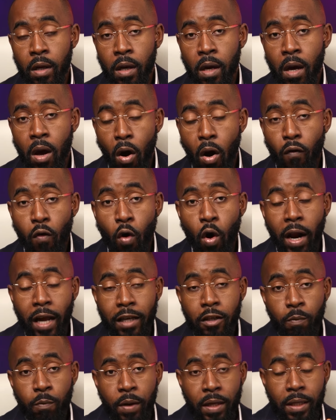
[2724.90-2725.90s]
Overall, I
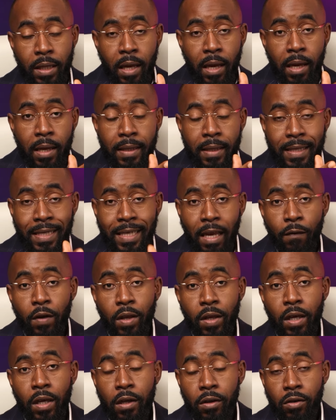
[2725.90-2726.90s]
spent 7
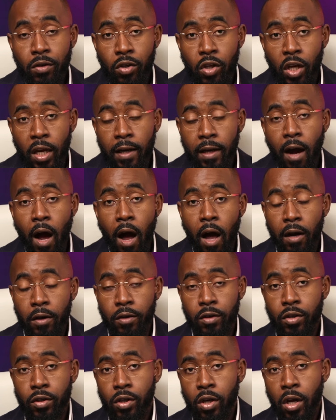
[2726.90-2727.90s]
years in
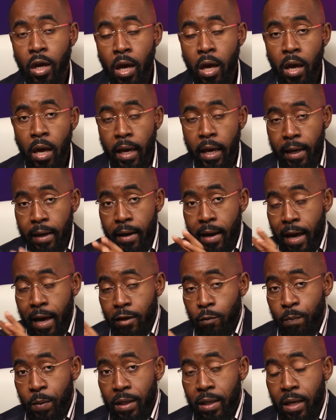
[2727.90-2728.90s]
college, and I
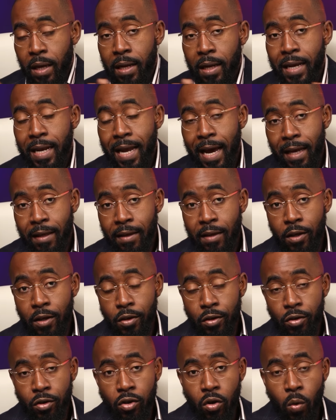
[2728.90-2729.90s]
spent 9
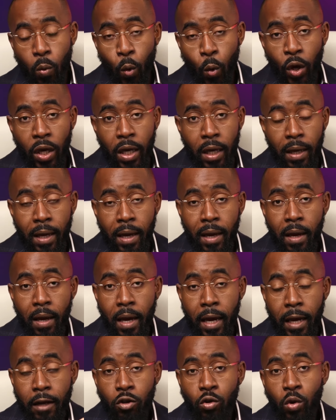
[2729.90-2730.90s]
years working
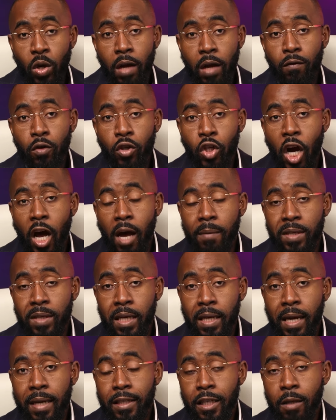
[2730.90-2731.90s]
entry-level jobs in
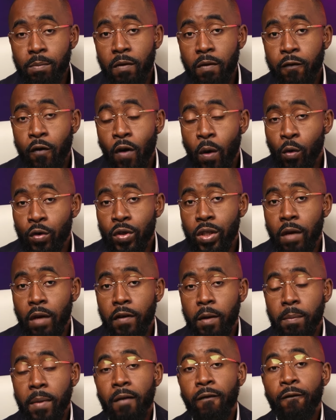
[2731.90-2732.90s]
IT before I was given
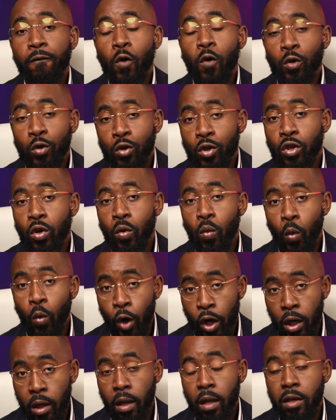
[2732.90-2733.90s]
my first
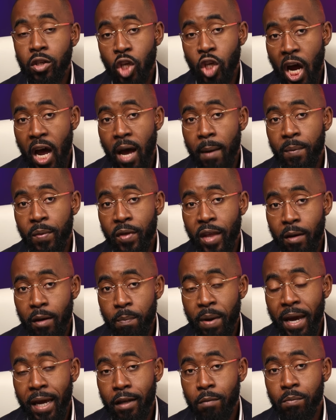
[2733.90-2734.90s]
real job that
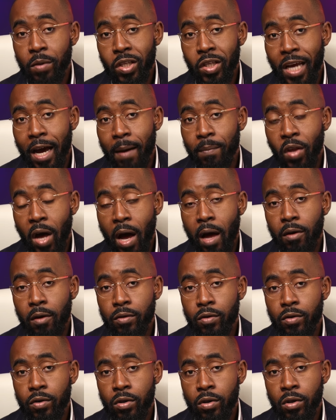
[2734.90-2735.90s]
paid me top
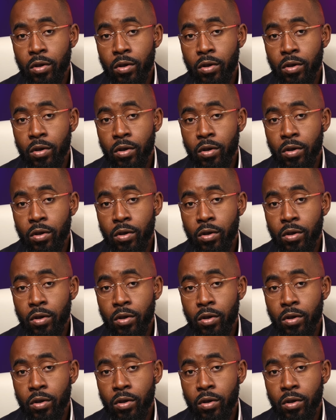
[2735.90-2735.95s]
dollars.